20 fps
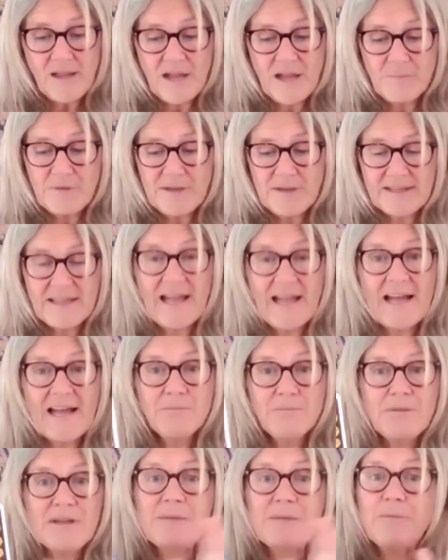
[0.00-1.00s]
it
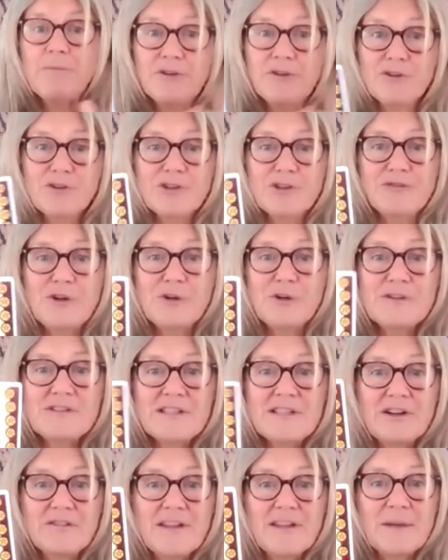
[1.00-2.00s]
can be, but you're not
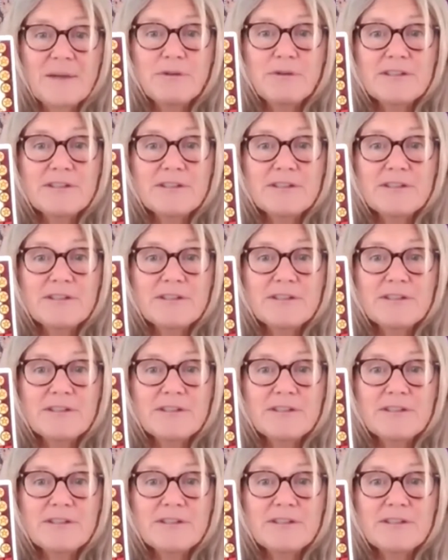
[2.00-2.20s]
focusing on that,